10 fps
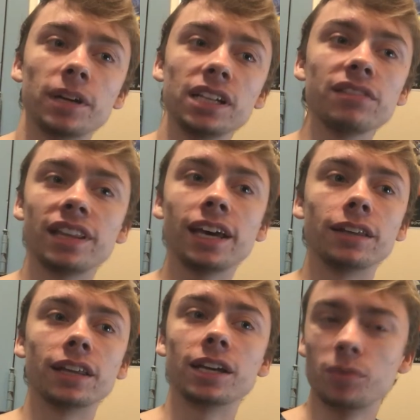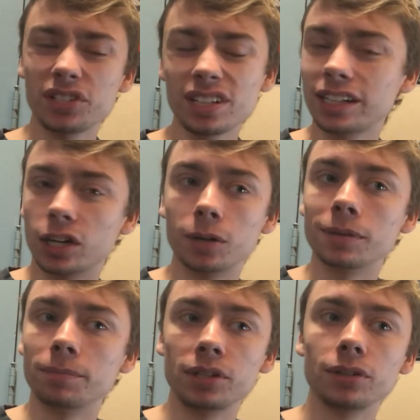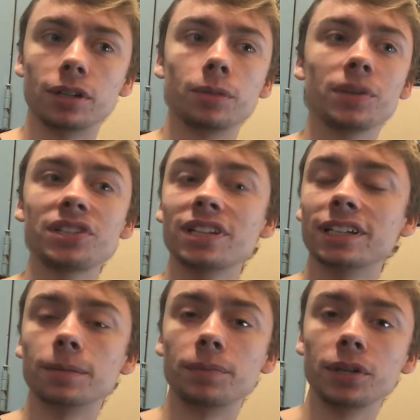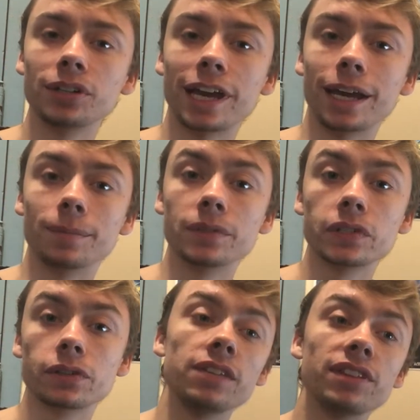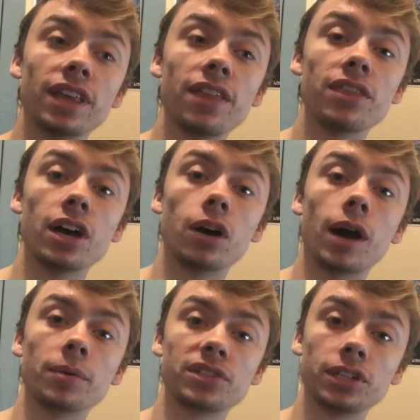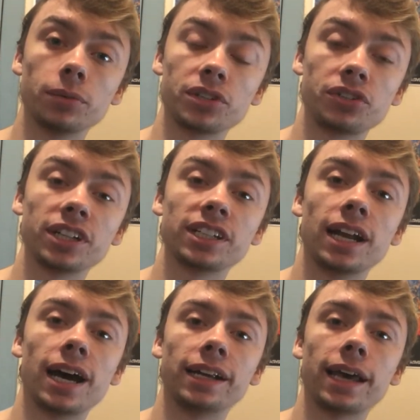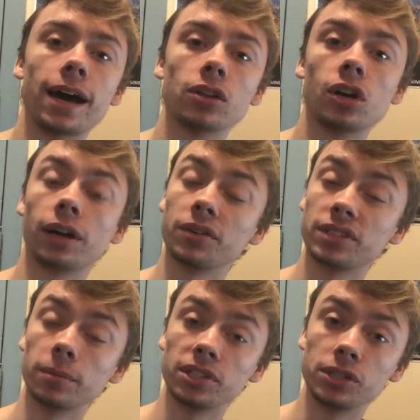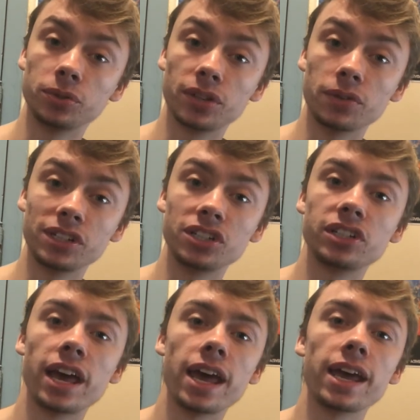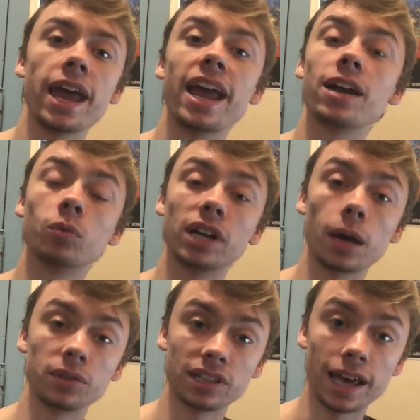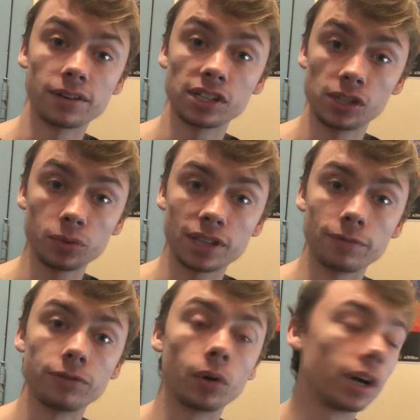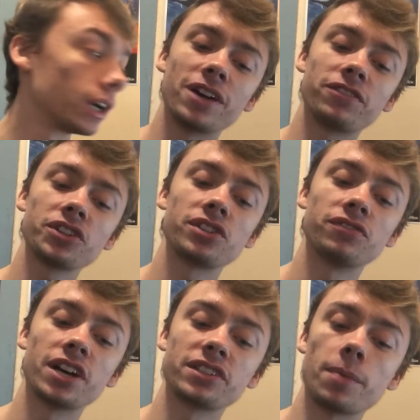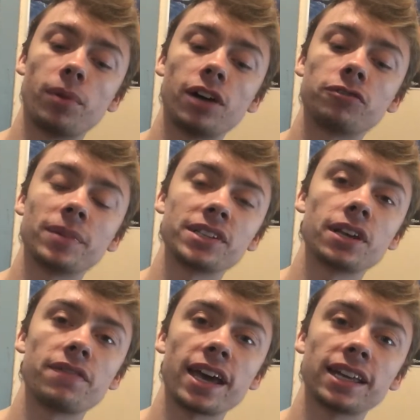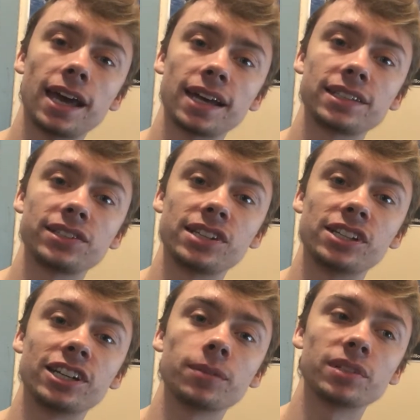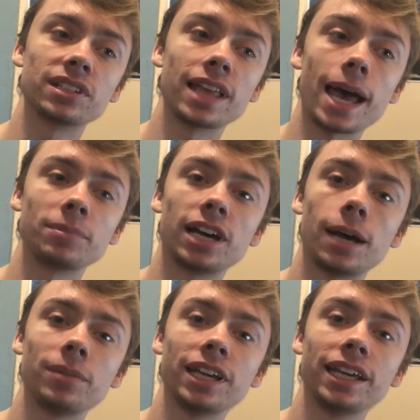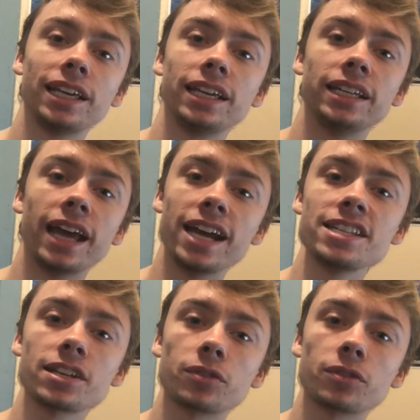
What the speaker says: But even then, like, we still had a home computer. We still had computer games. Even then, though, I was still restricted on how long I was able to use those each day and what I was allowed to use them for. My first device I bought for myself that could access the internet was a laptop in 8th